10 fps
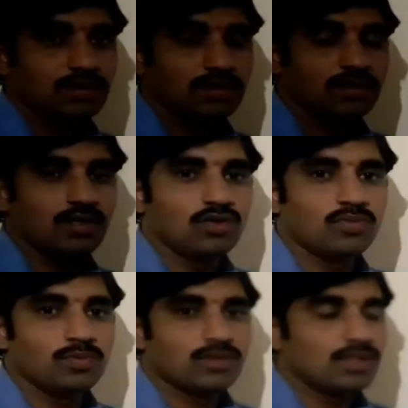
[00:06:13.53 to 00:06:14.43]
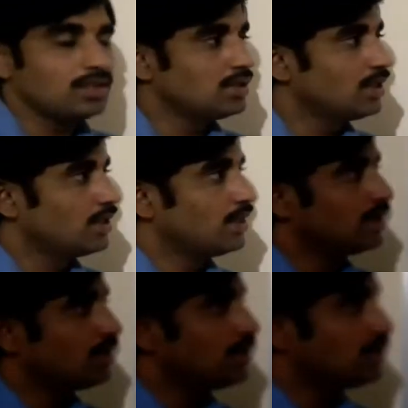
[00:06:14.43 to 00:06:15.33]
The output is
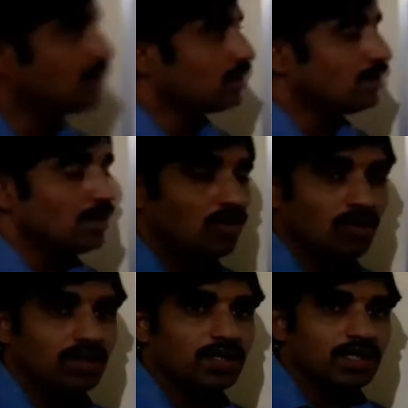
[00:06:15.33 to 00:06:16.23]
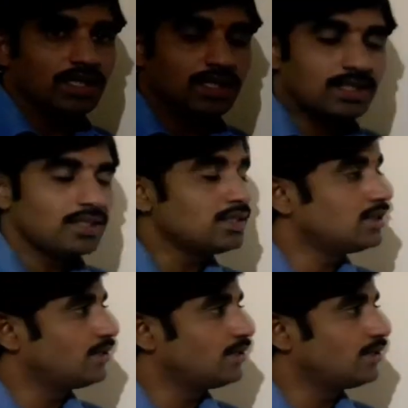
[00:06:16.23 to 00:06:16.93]
increasing, or it is